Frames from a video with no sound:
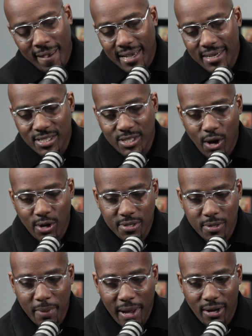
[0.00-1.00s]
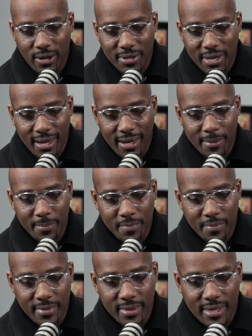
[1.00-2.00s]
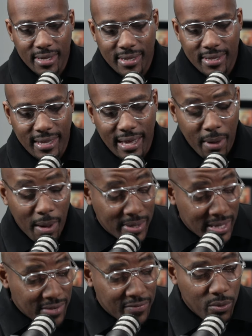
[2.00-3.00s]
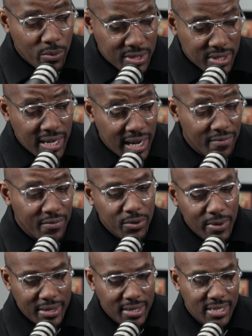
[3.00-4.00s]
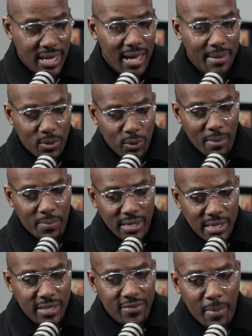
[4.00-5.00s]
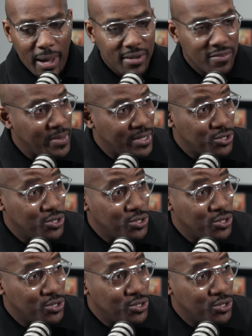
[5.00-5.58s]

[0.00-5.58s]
And he talks about, I believe it was the governor at the time, who I believe might have been